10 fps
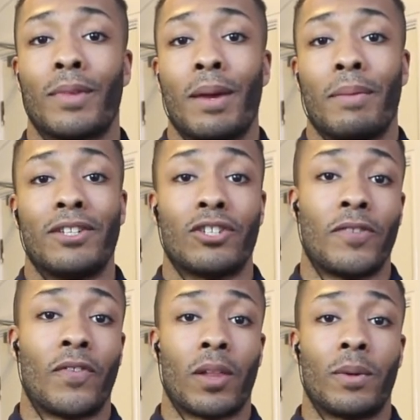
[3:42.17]
Make sure you're
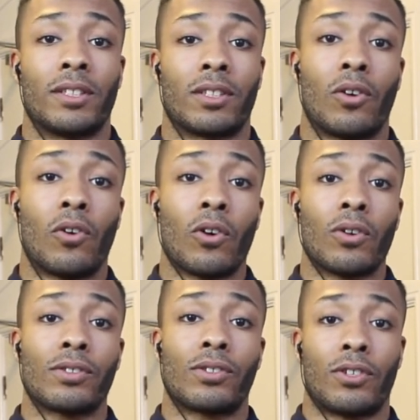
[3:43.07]
following us on all
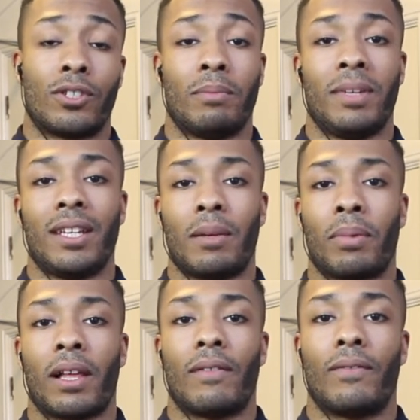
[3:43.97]
social media
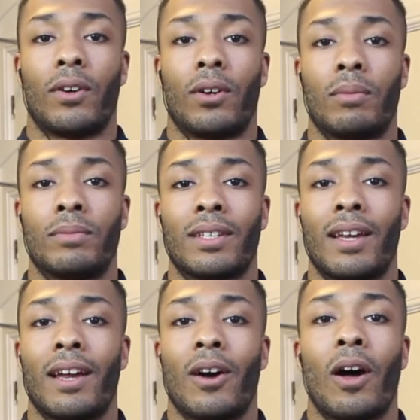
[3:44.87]
platforms.
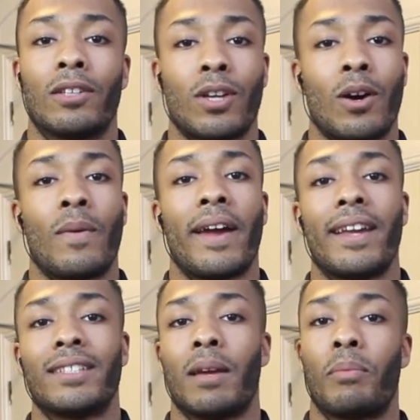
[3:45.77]
As always,
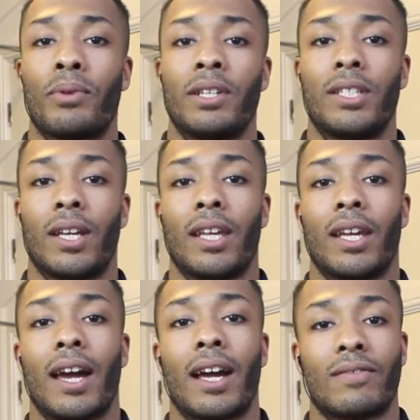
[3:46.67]
appreciate you
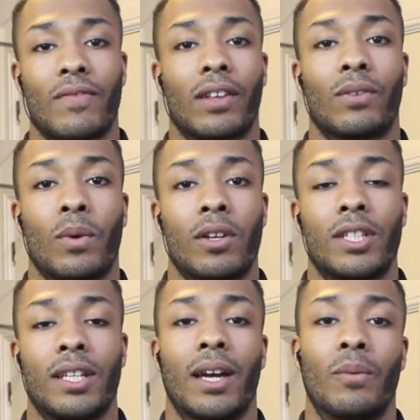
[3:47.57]
guys. Thanks for watching
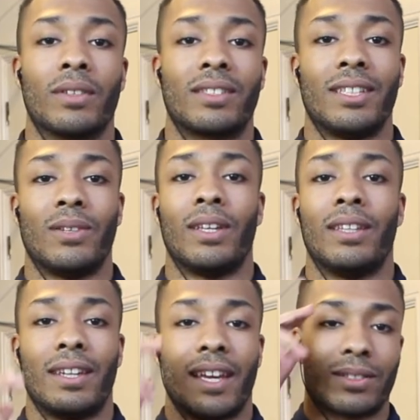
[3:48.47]
and we'll see you in the
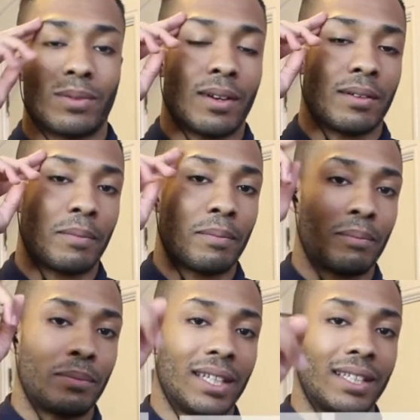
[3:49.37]
next one.
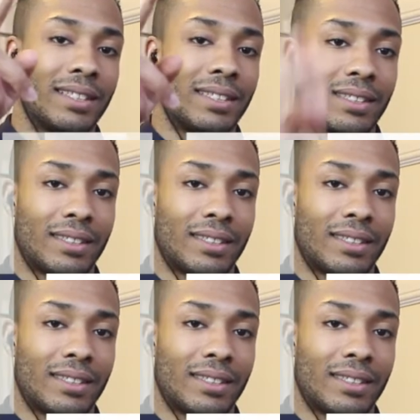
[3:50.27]
Peace.